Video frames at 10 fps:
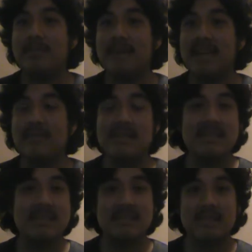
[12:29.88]

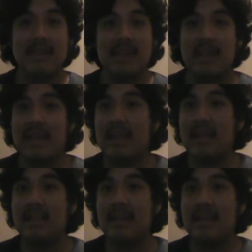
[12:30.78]
penguins,
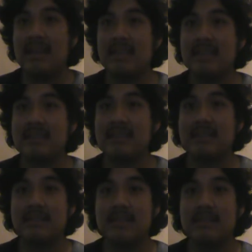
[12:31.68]
and that's
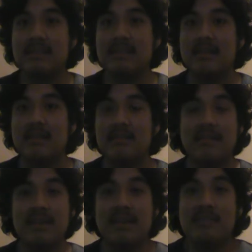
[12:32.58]
it. And
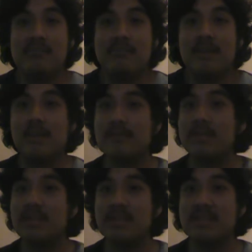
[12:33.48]
any final
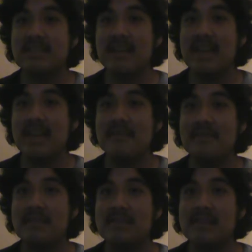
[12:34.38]
messages I have
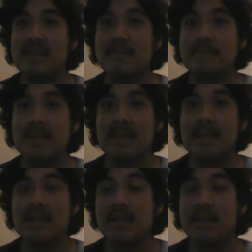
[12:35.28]
is,
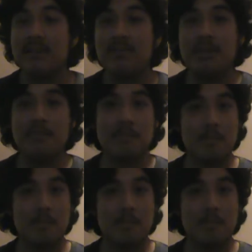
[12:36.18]
you got